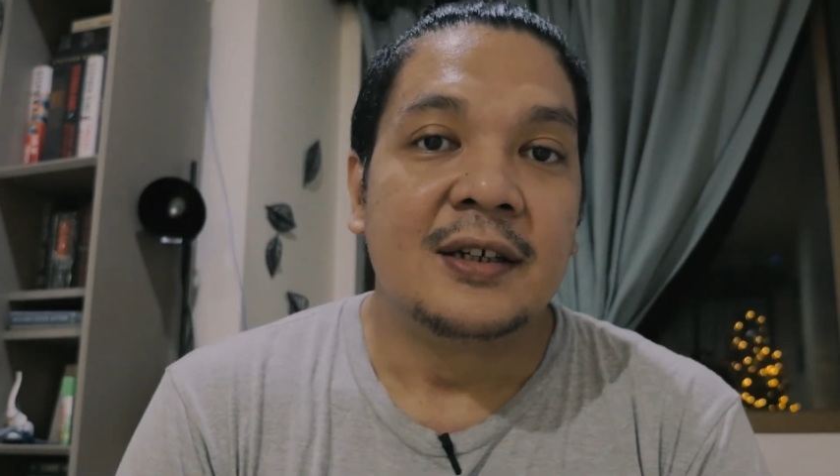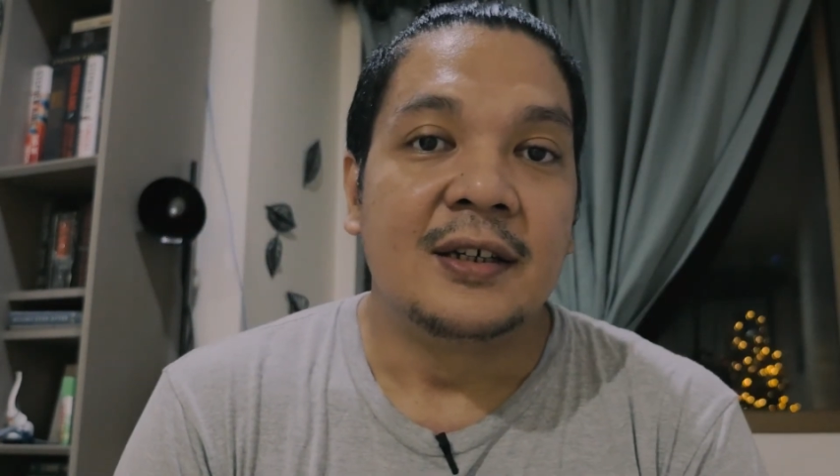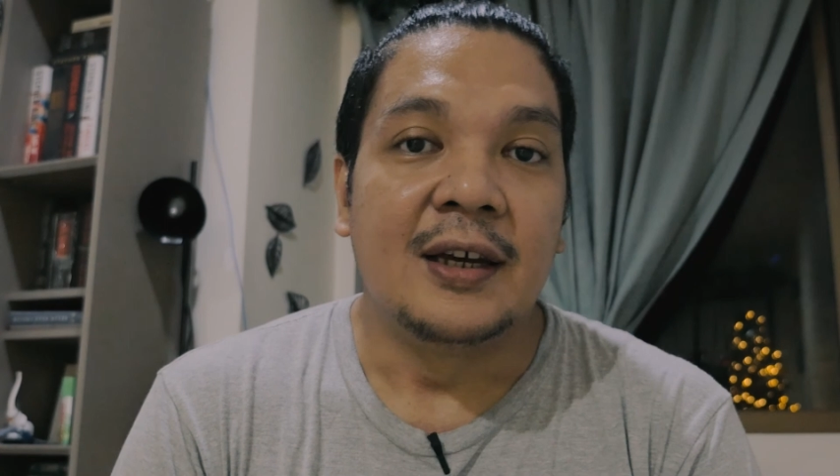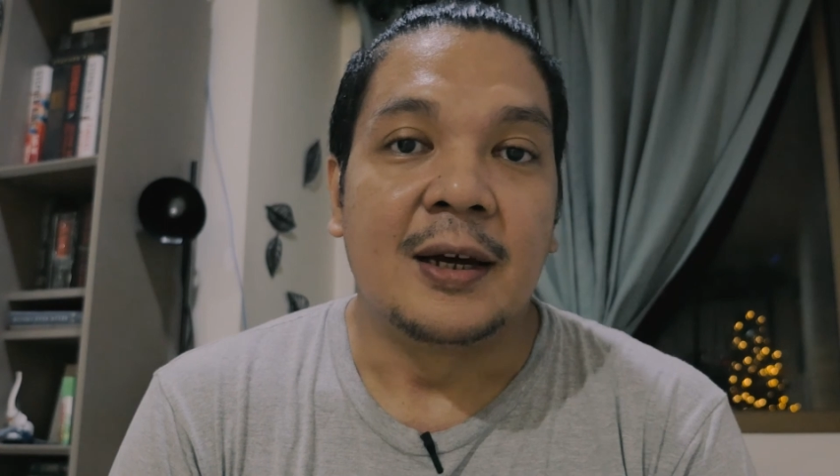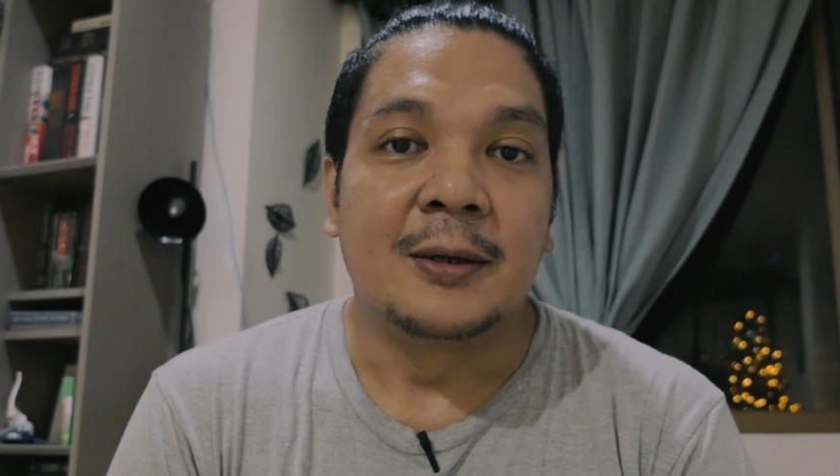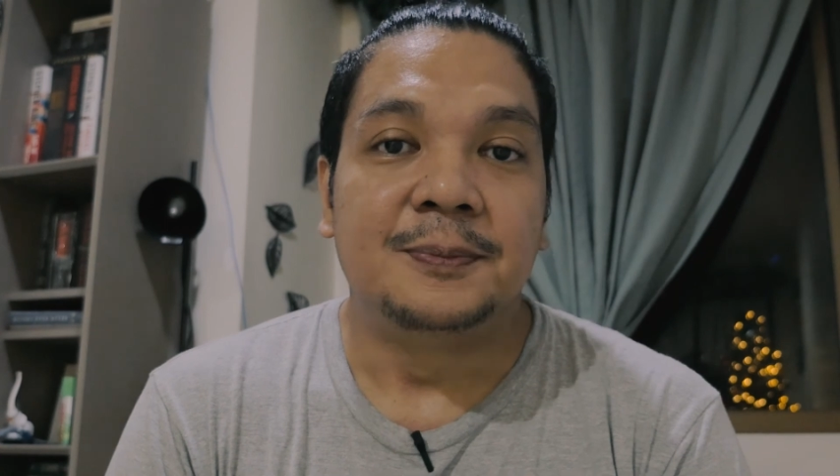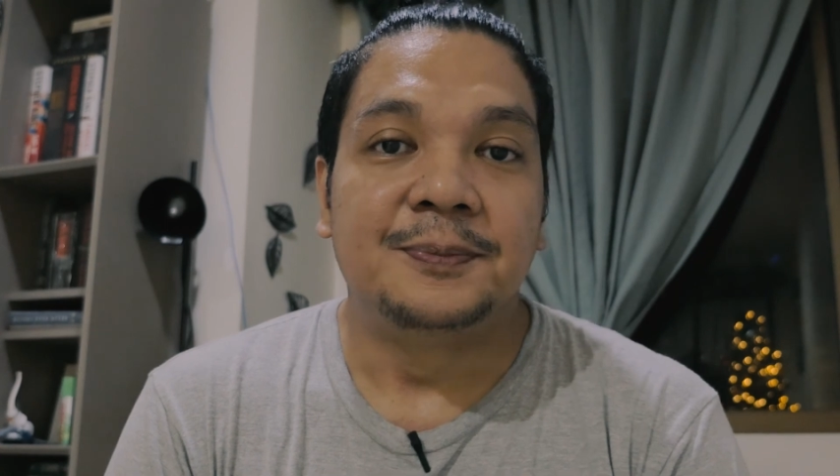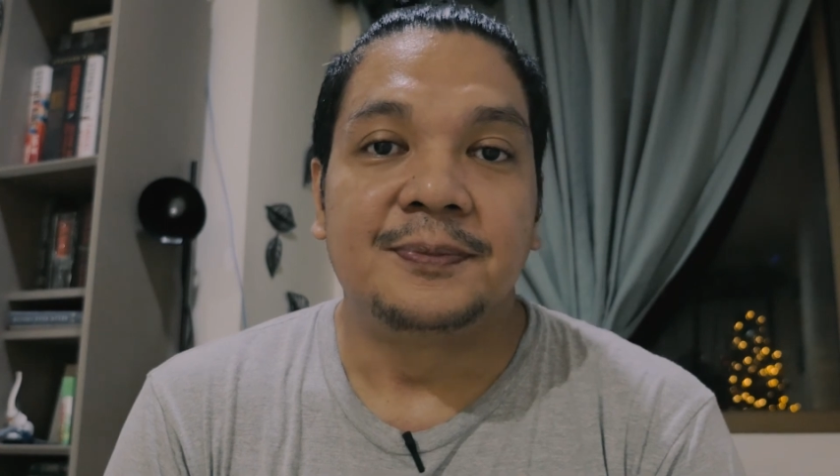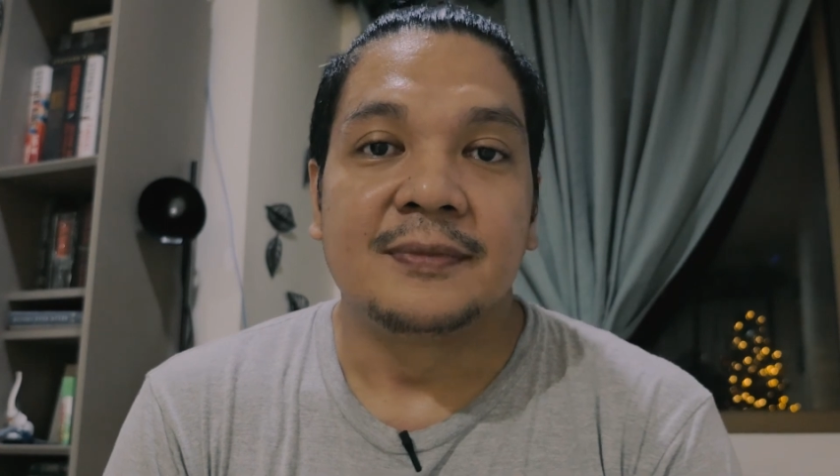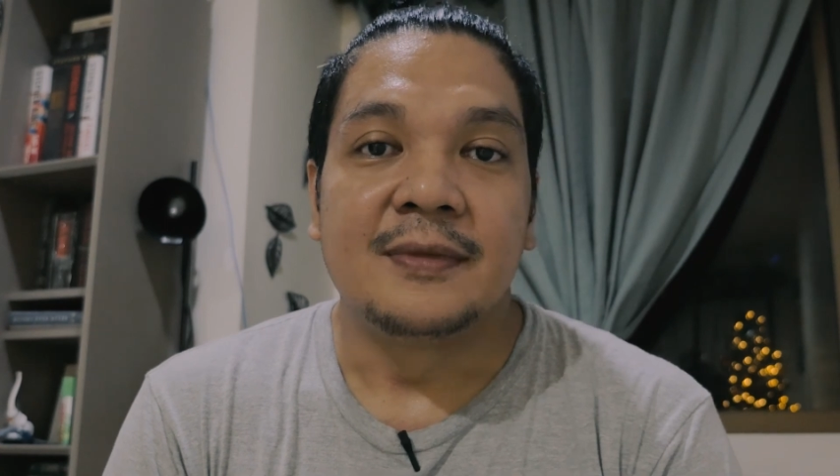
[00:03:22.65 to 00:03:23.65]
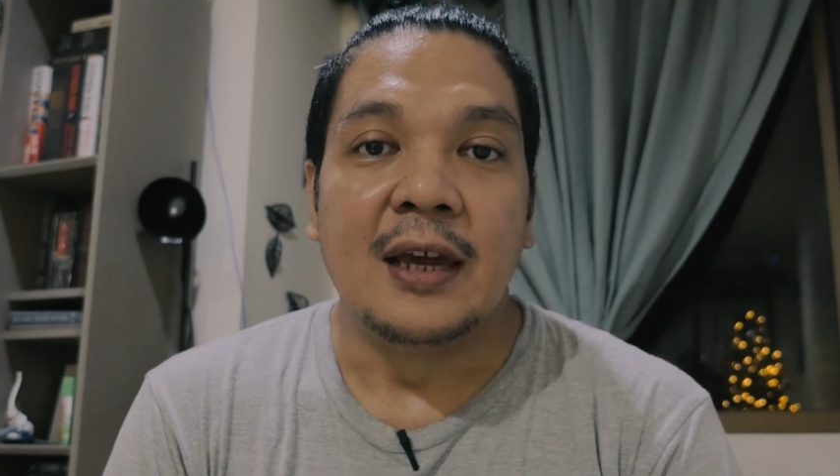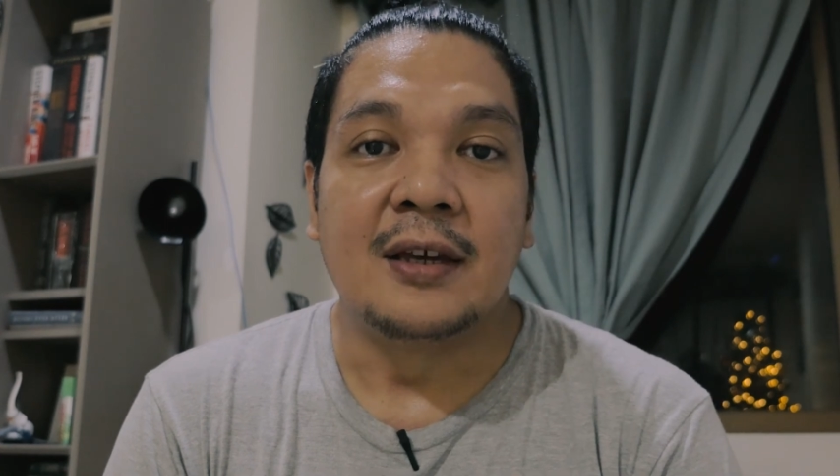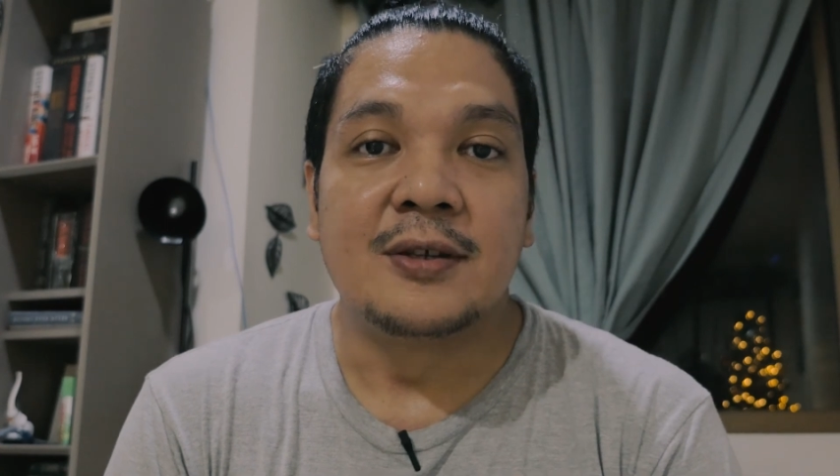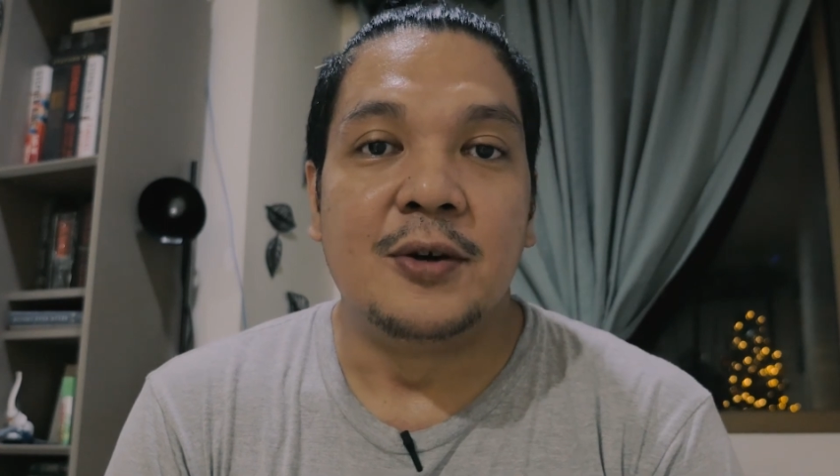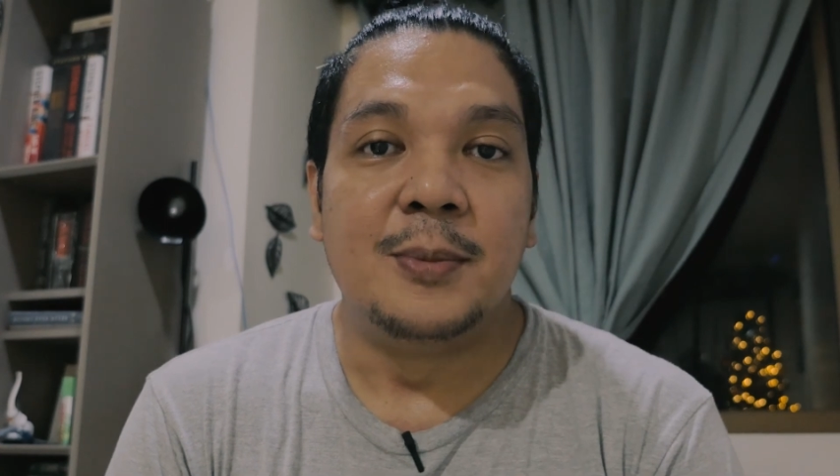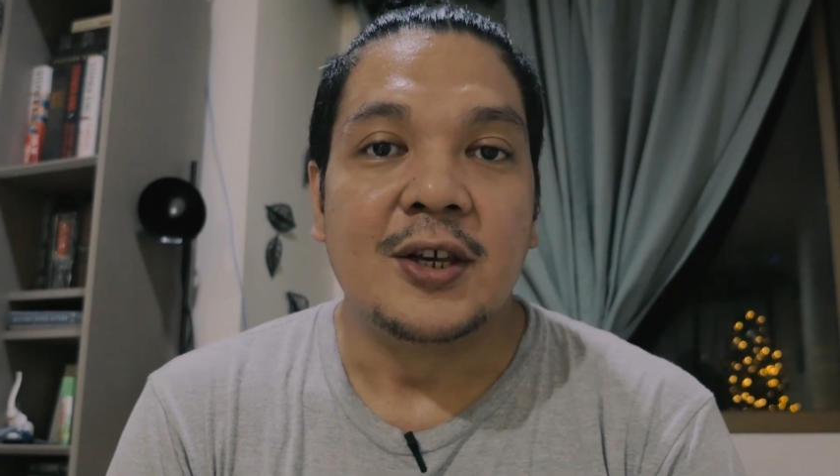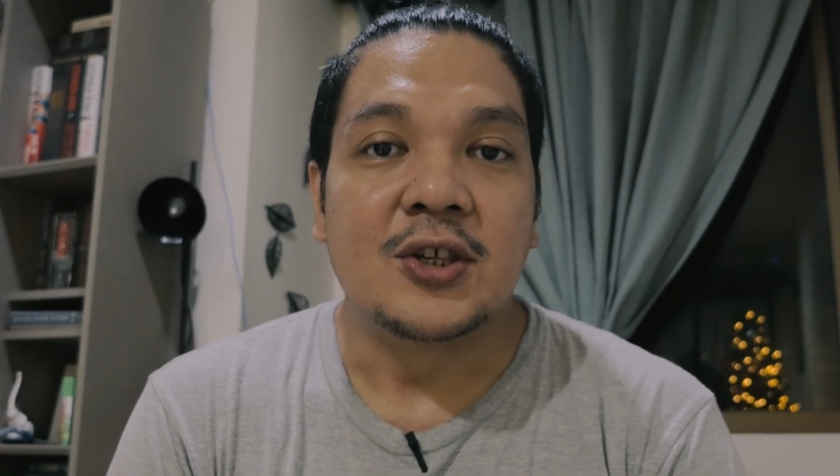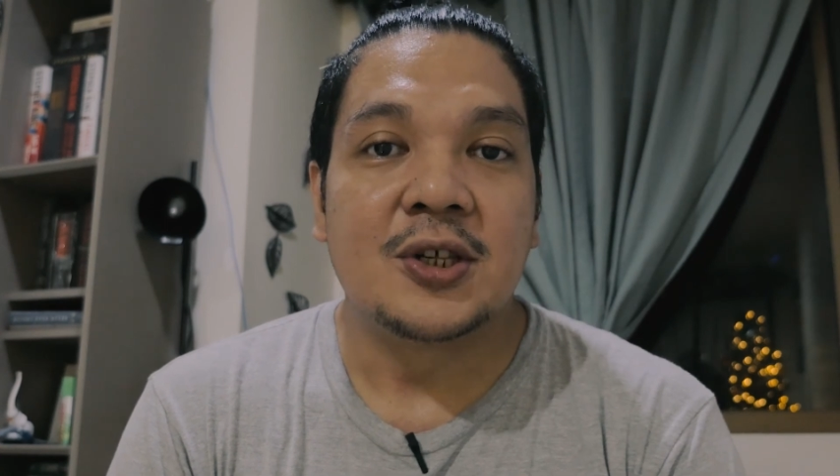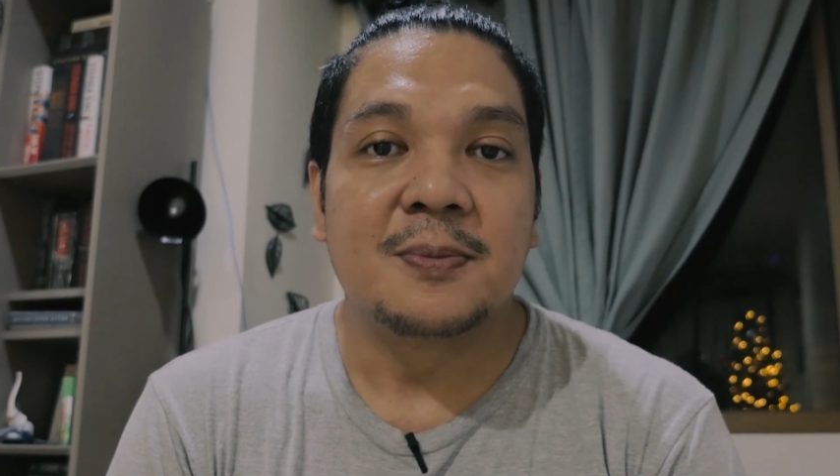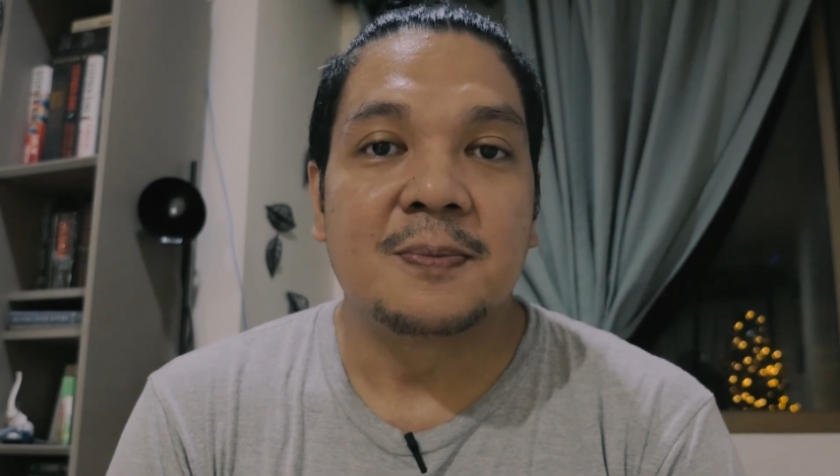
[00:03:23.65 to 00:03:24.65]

yeah thank you so much